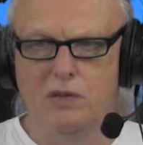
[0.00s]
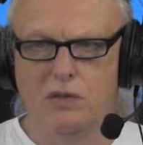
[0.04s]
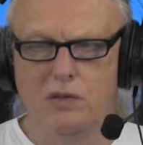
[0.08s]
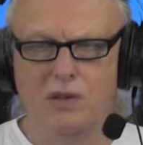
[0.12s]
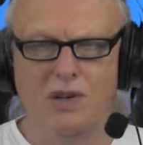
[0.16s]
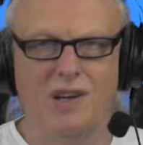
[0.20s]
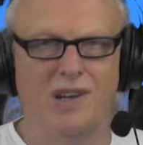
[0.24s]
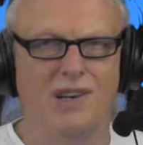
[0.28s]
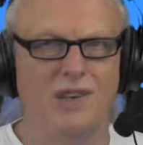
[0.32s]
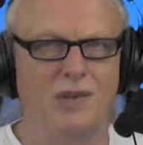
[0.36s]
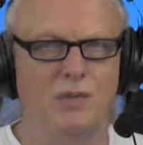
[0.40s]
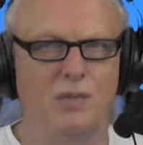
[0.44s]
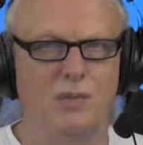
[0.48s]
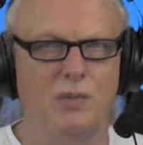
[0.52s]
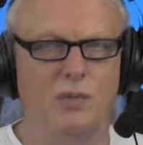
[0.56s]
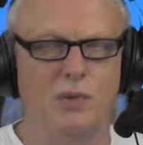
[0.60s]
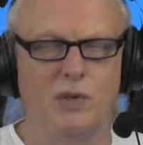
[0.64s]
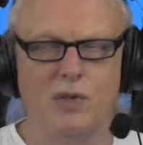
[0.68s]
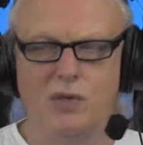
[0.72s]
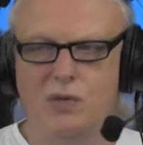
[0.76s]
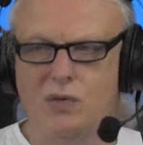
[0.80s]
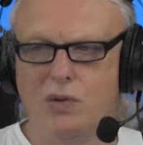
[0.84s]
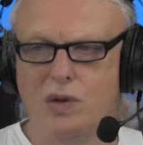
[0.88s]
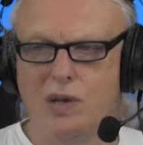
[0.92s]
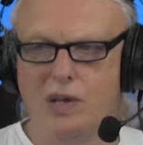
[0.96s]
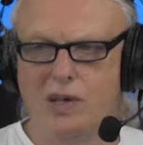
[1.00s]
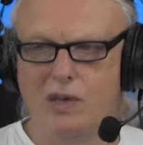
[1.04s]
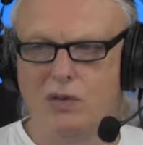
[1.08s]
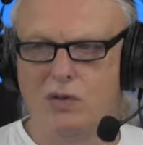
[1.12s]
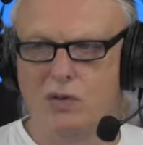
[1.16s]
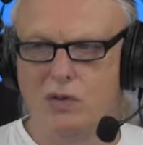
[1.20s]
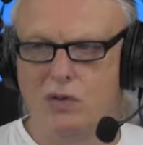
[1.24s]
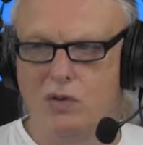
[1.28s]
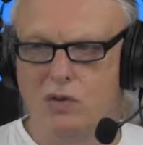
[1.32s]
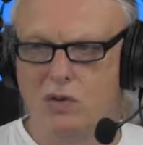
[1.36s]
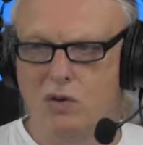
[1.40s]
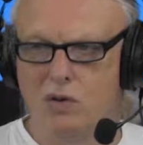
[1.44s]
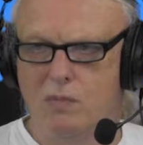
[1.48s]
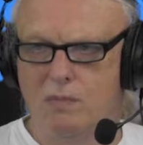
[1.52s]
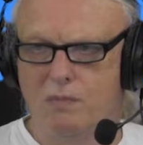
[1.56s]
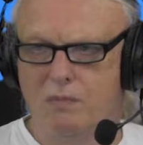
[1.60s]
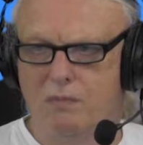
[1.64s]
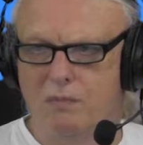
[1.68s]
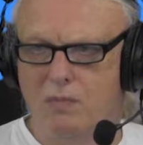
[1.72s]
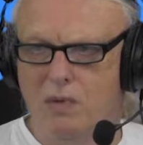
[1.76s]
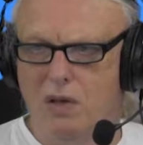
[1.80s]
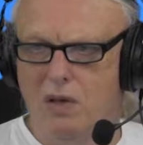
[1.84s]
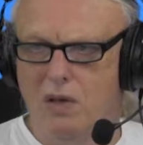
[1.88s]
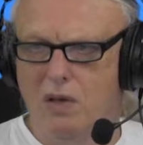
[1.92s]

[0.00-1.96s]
UNITEDWESTRIKE.com,